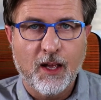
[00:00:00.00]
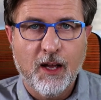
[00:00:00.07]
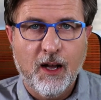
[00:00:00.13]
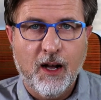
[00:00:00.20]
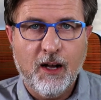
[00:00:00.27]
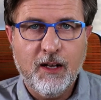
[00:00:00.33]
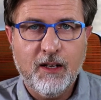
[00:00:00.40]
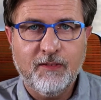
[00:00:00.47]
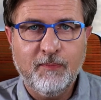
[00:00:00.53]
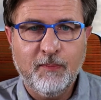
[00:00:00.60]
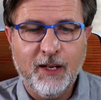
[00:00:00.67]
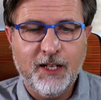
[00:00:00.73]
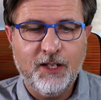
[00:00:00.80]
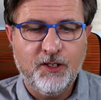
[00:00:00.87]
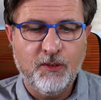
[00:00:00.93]
I have
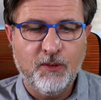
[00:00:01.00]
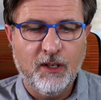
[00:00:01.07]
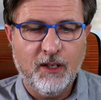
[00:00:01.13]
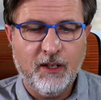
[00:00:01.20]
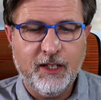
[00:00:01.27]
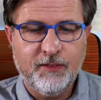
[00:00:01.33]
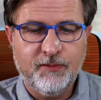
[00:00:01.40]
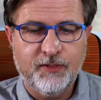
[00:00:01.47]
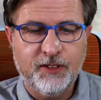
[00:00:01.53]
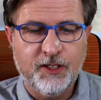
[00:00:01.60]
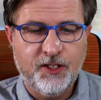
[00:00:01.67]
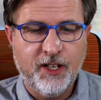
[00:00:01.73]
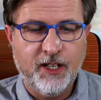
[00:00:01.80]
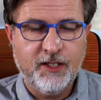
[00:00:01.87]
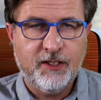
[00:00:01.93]
made you a light for the
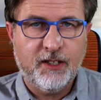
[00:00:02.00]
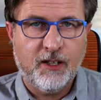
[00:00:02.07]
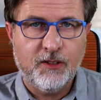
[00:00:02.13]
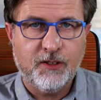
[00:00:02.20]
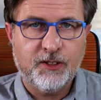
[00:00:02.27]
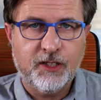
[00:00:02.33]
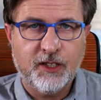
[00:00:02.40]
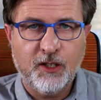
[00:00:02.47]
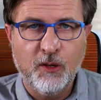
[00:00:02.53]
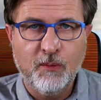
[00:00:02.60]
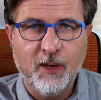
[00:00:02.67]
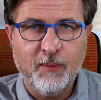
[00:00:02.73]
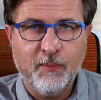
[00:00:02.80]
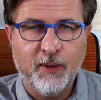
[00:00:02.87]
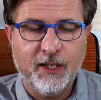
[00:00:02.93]
Gentiles that you
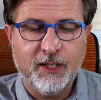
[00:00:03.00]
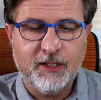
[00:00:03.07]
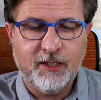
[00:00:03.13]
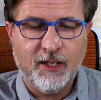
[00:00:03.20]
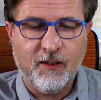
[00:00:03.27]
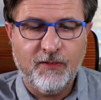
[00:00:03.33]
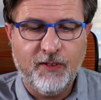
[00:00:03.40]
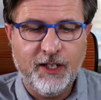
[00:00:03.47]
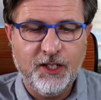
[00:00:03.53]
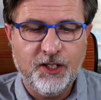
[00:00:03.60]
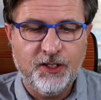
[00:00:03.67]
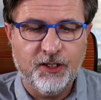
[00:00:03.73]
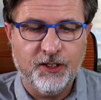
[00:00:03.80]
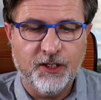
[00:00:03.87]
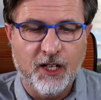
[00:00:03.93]
may bring
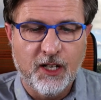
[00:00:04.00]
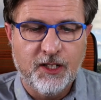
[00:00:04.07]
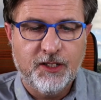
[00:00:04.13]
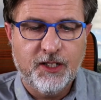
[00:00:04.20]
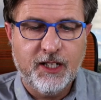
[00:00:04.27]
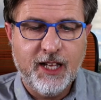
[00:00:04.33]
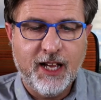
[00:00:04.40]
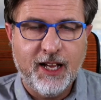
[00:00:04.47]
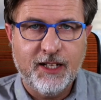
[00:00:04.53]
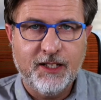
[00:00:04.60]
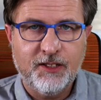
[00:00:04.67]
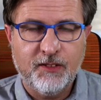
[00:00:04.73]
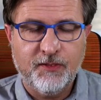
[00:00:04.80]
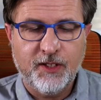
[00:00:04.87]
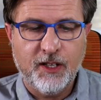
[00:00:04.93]
salvation to the
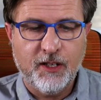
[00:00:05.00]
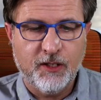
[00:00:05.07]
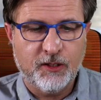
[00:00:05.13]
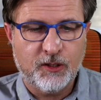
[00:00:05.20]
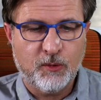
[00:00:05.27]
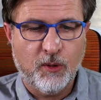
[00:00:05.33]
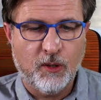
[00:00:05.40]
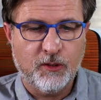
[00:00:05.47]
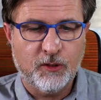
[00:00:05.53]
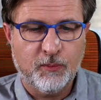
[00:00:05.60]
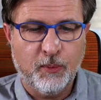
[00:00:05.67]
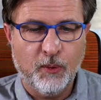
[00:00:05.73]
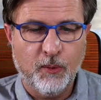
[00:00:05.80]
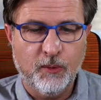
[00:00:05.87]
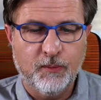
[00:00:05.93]
ends of the earth, quotes
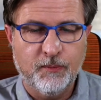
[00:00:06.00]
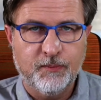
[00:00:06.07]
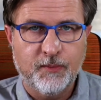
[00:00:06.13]
Paul.